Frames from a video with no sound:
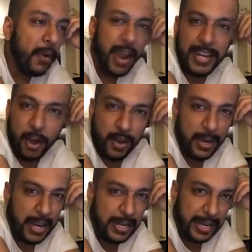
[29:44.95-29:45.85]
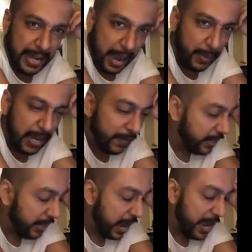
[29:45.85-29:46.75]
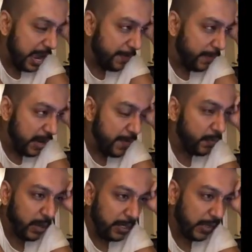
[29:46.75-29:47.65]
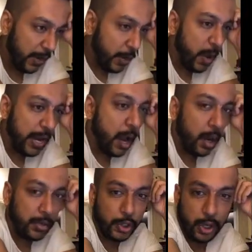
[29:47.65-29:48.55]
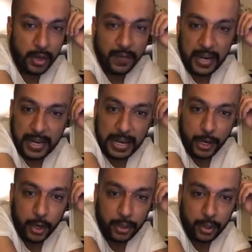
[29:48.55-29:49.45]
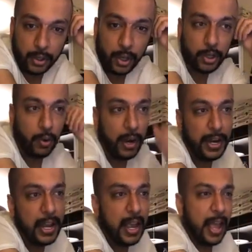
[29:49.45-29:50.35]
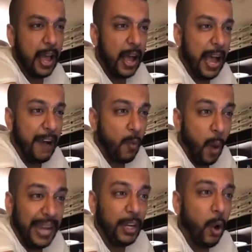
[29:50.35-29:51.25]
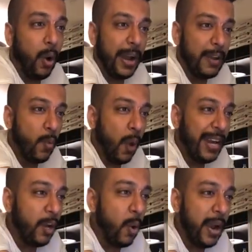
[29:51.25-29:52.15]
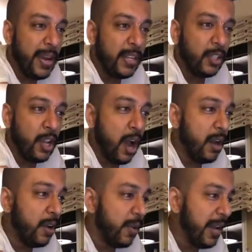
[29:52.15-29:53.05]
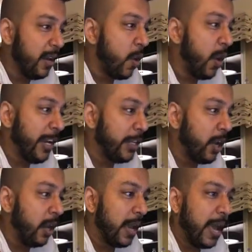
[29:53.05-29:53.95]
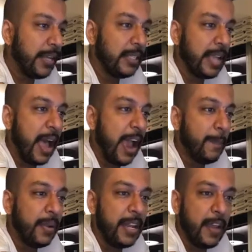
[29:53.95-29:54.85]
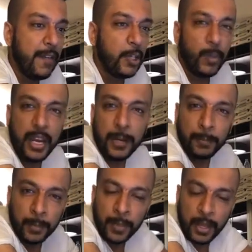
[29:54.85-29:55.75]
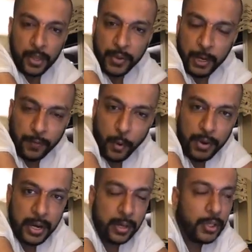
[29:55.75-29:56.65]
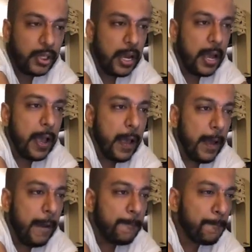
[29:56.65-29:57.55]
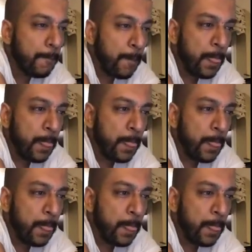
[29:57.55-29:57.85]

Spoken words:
but right now, immediately, I believe it. I believe it will hit $70 to $80. So definitely a good coin. OneCoin is not a real coin at all, guys. I believe it's been 3 to 4 years. I